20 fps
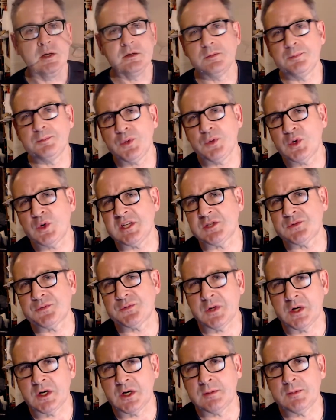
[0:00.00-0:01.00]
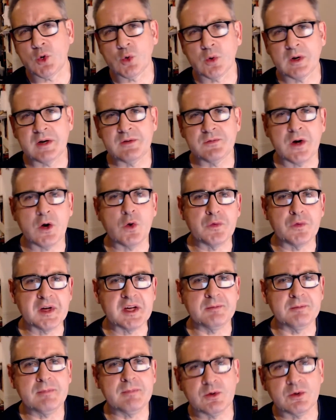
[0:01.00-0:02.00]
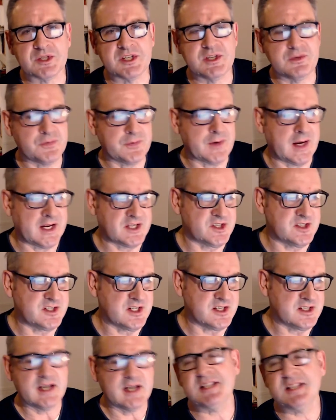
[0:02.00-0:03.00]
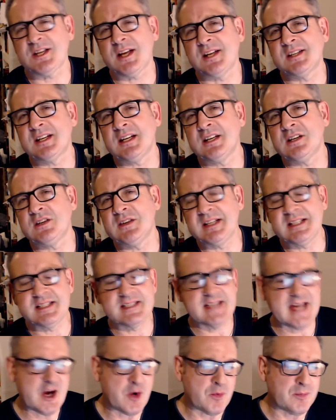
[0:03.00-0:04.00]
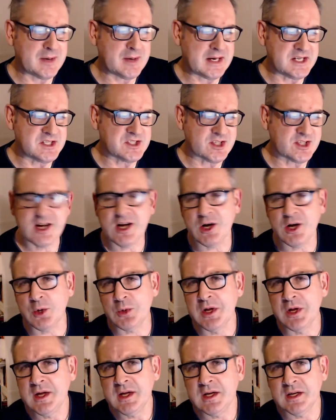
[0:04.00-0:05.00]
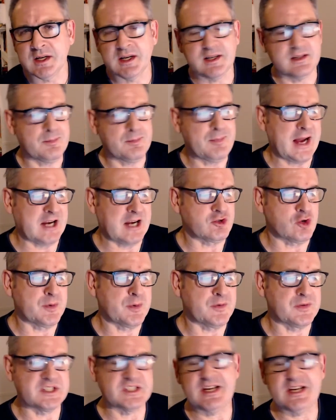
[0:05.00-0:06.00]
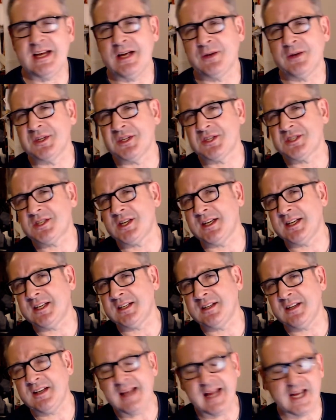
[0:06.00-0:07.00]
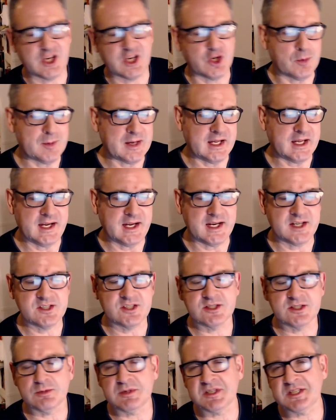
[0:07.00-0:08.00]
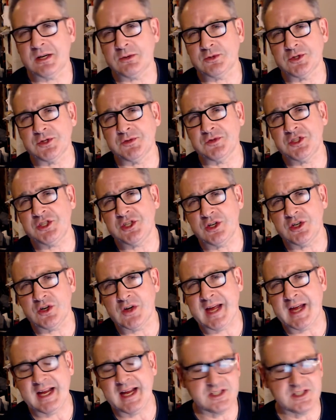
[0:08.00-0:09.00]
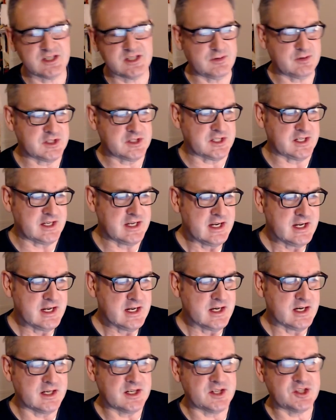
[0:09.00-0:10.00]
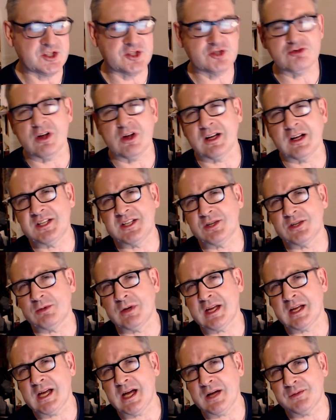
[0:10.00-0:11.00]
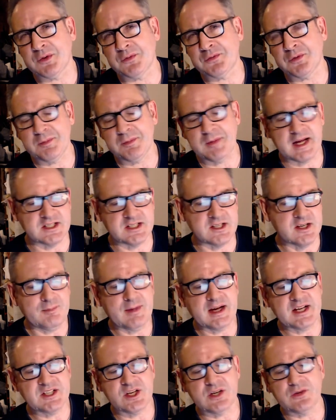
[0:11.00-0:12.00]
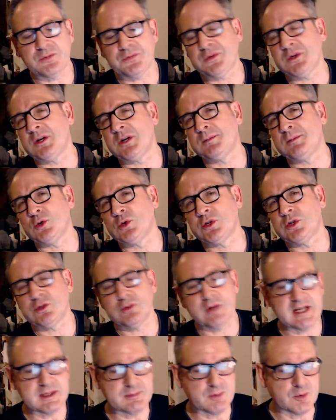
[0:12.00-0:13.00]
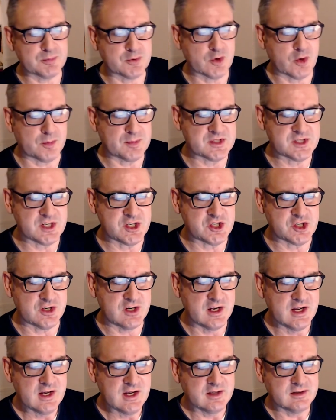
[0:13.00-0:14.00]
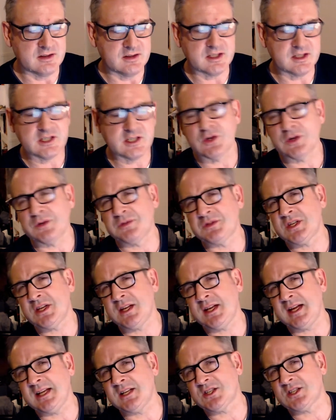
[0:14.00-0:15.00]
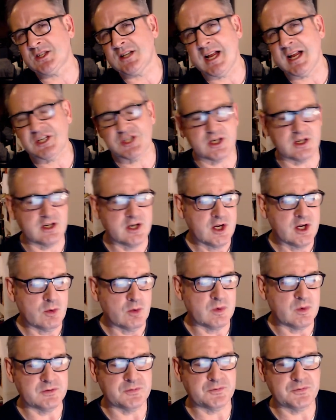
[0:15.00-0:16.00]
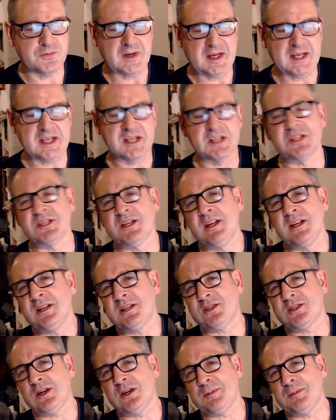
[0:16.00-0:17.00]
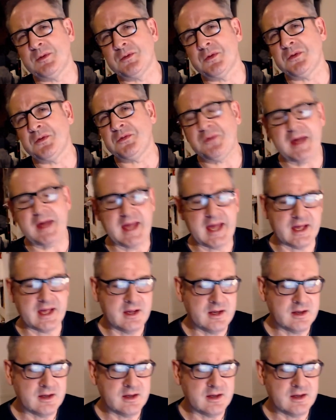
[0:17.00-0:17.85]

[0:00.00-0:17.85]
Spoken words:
The book is far more involving and multifaceted, and its underlying downbeat tone, the backdrop of a town that's taken an economic hit as a result of shark activity and is struggling to recover from that, and makes it a far more credible proposition than the kind of teen slasher with fins type of affair